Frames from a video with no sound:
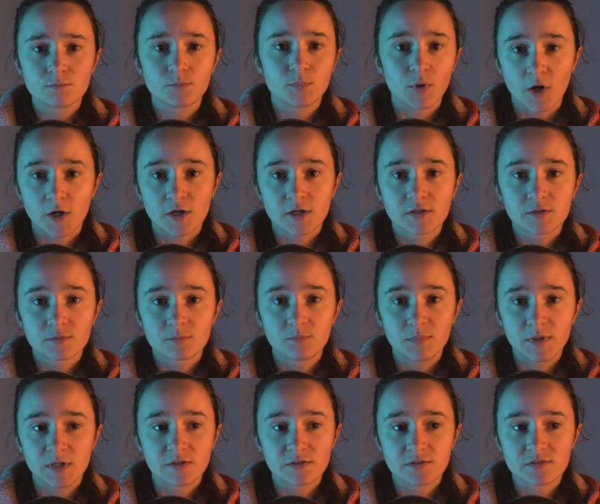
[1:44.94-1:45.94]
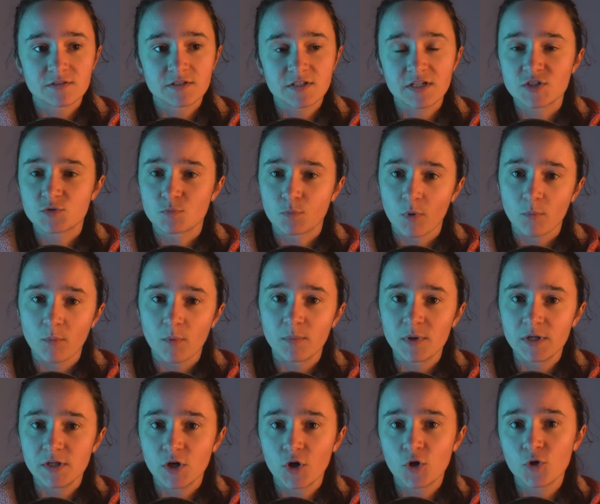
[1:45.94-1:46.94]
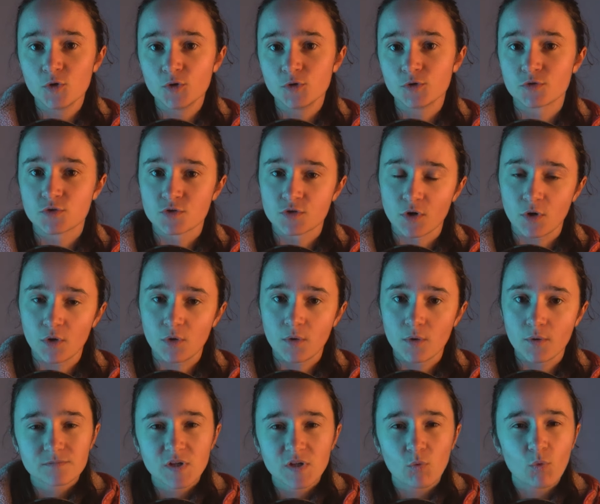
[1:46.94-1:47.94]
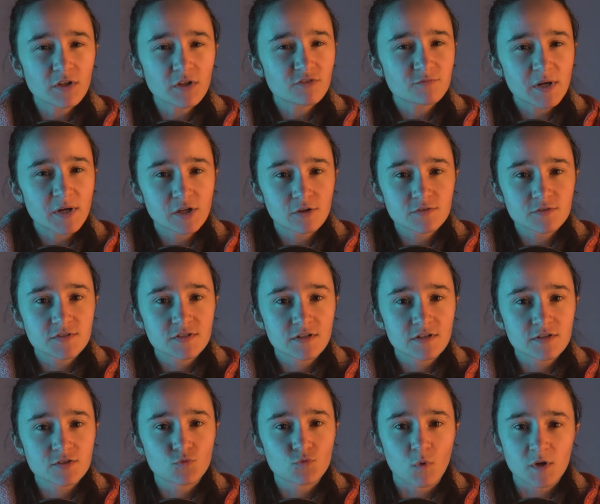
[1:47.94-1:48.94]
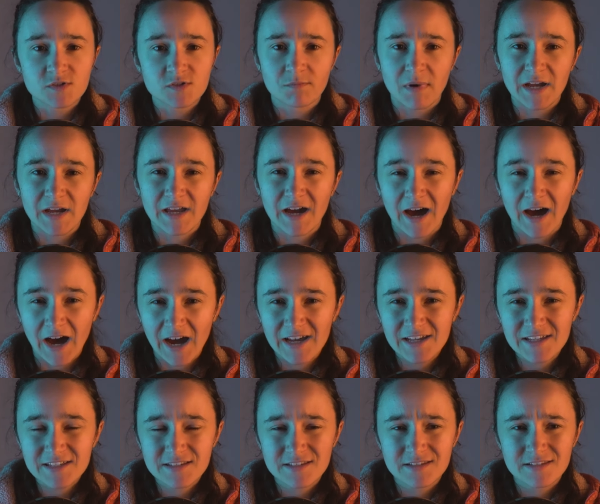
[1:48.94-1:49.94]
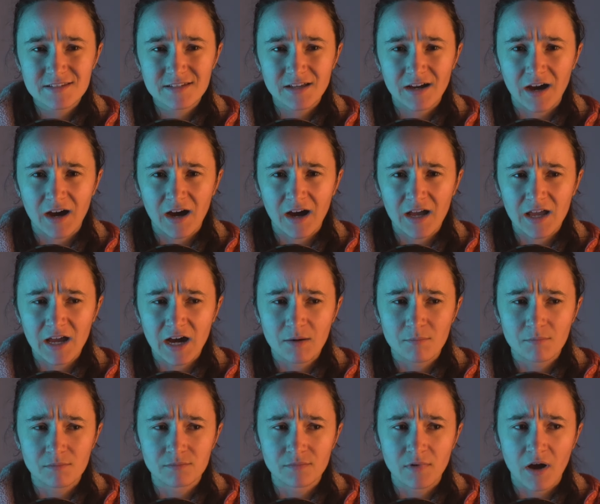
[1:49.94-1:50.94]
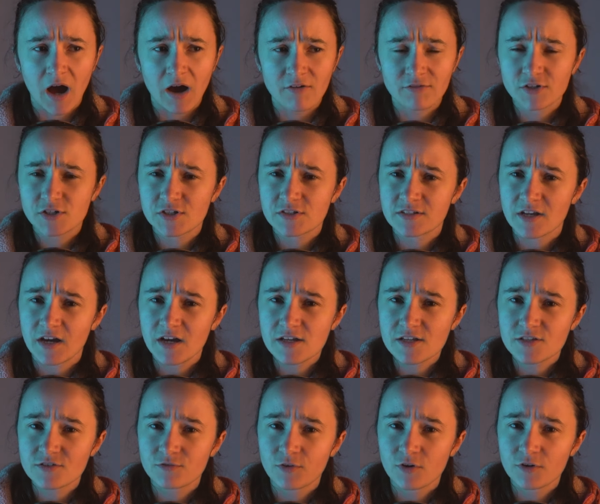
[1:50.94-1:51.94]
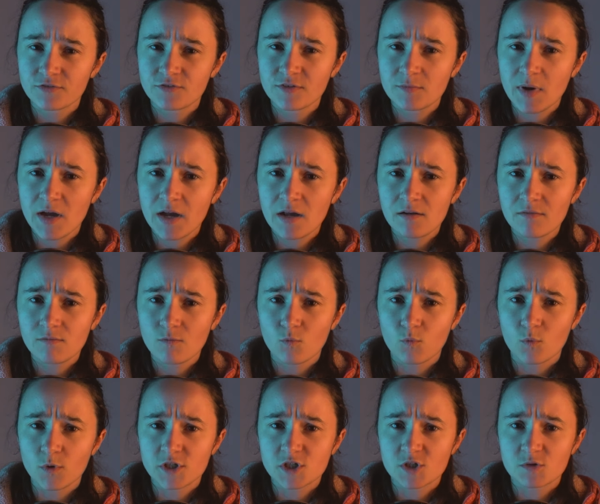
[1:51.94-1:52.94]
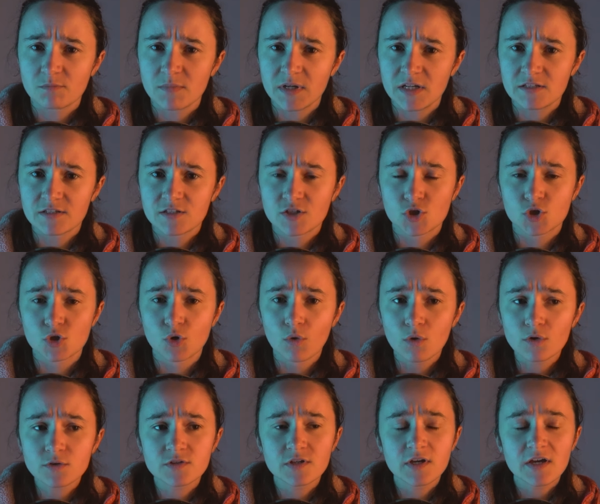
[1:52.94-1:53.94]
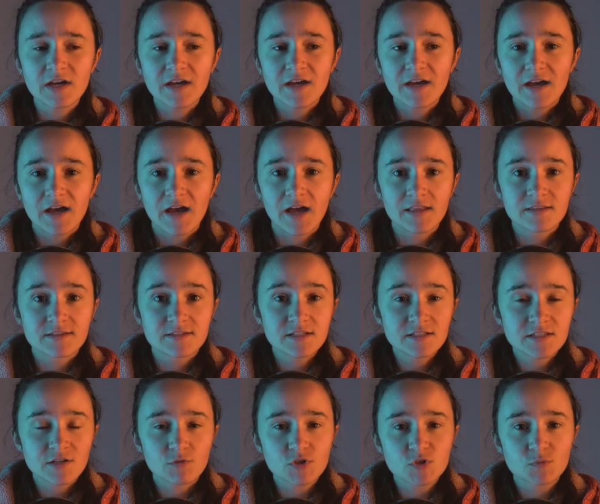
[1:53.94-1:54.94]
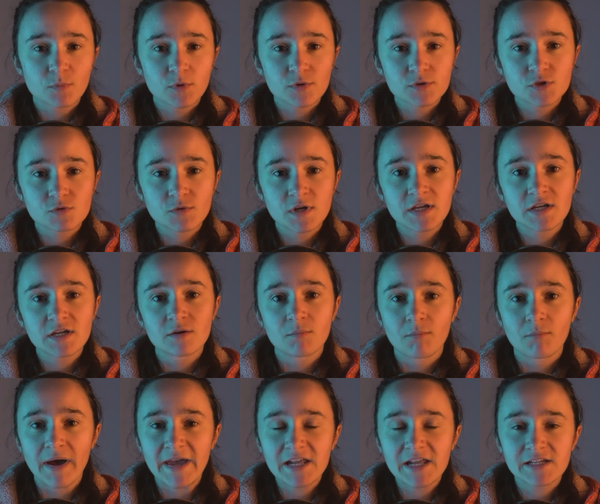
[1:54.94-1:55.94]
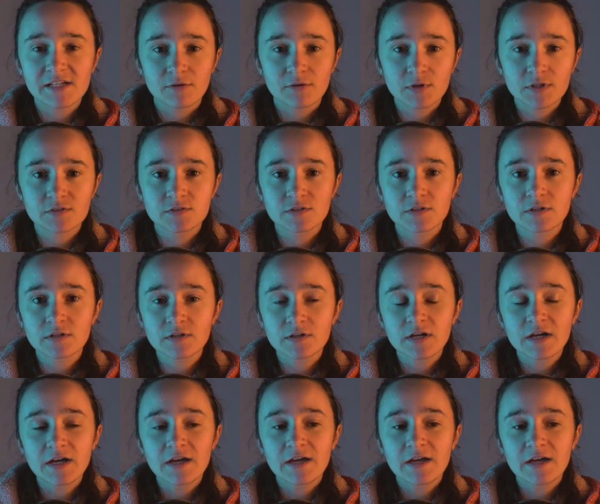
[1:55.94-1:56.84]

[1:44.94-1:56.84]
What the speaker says: Puck, because it's probably who you saw. One of my concerns was my height. I am average size for a female, which means short, and since I was portraying a male character